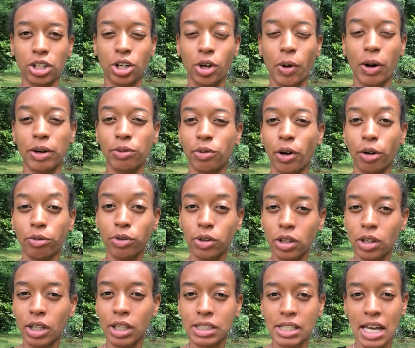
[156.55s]
I
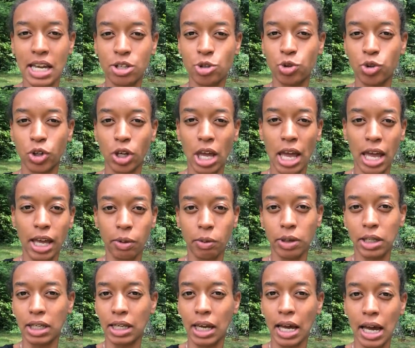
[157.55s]
really liked Andrew Yang
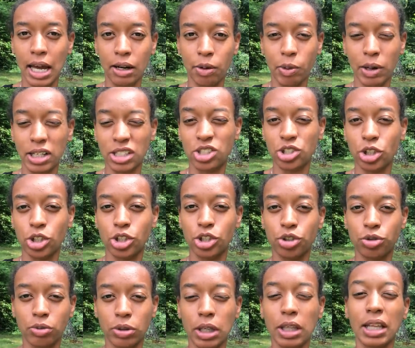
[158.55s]
when I started
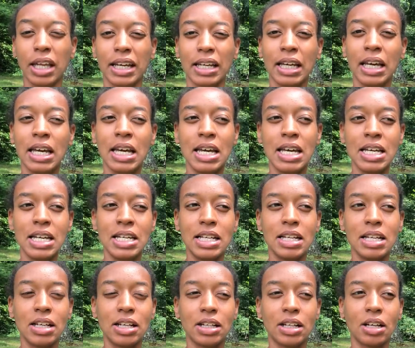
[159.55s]
to really like
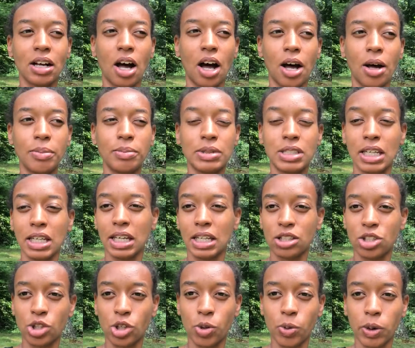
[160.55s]
dig
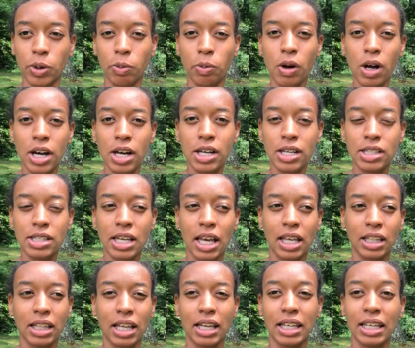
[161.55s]
into who he was,
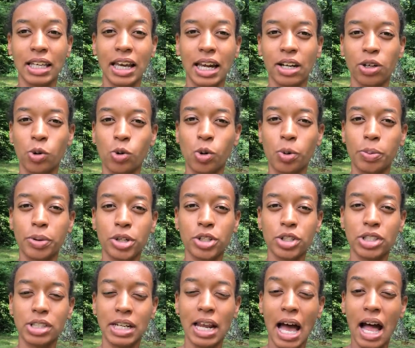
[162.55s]
and like he had a cool
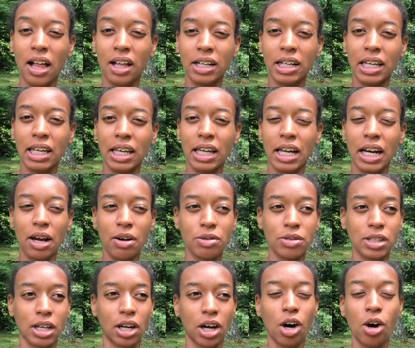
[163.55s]
personality, and I
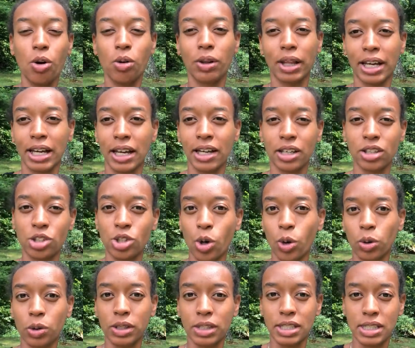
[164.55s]
was like, oh, like I could
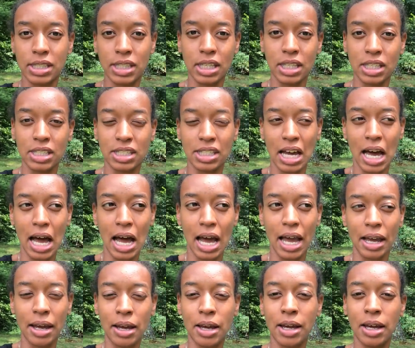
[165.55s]
totally see this
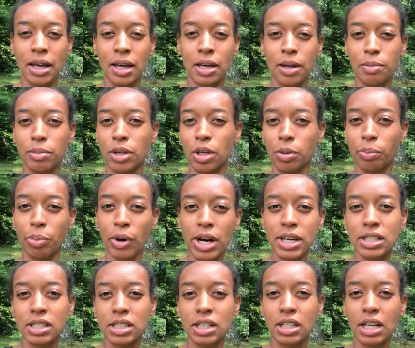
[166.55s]
guy being
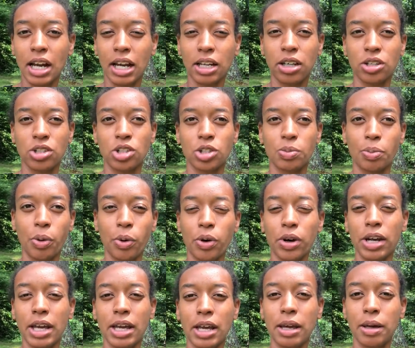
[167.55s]
president. I could
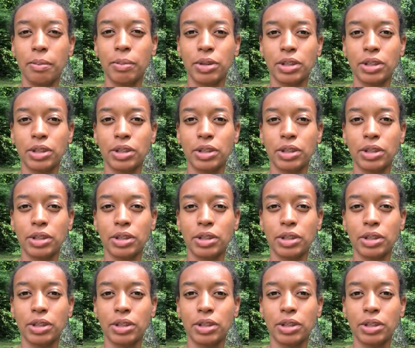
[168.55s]
support him.